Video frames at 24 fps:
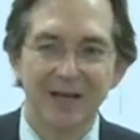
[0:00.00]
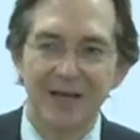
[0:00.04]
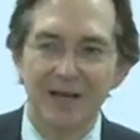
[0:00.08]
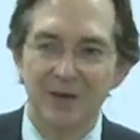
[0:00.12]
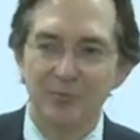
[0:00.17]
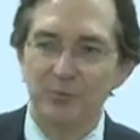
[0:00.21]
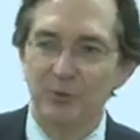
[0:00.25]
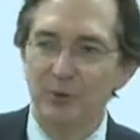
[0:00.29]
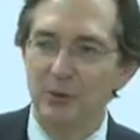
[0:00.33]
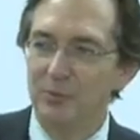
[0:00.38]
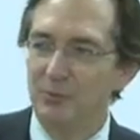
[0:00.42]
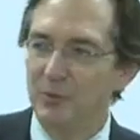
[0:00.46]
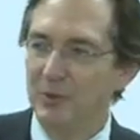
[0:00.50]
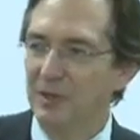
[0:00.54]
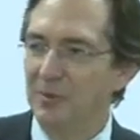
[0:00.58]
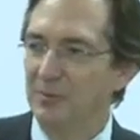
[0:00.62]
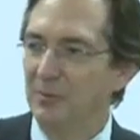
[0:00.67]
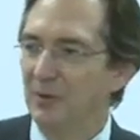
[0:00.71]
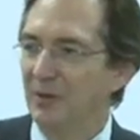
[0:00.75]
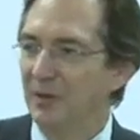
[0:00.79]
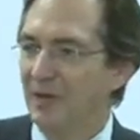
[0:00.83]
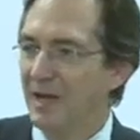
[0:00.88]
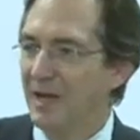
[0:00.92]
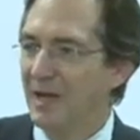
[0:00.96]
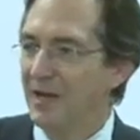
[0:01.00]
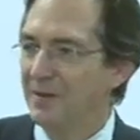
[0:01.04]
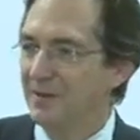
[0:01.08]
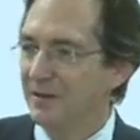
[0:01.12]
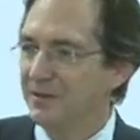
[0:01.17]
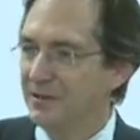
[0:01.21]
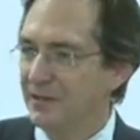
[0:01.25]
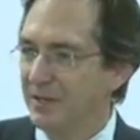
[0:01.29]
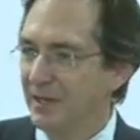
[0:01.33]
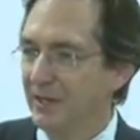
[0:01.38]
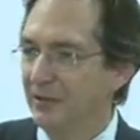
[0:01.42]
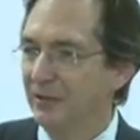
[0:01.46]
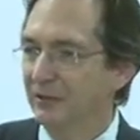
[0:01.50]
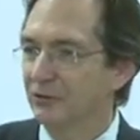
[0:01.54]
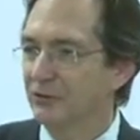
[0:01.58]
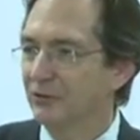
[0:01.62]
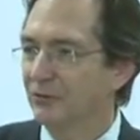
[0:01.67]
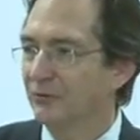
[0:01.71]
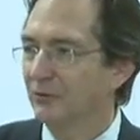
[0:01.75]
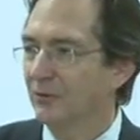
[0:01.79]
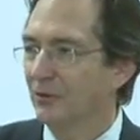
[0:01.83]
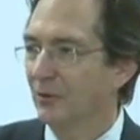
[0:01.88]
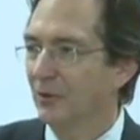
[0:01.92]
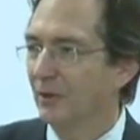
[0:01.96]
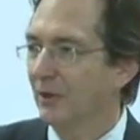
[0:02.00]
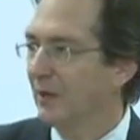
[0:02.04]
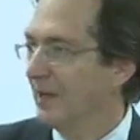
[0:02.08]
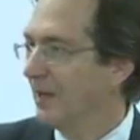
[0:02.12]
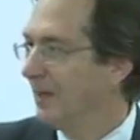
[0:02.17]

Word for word: and put people on the sales floor.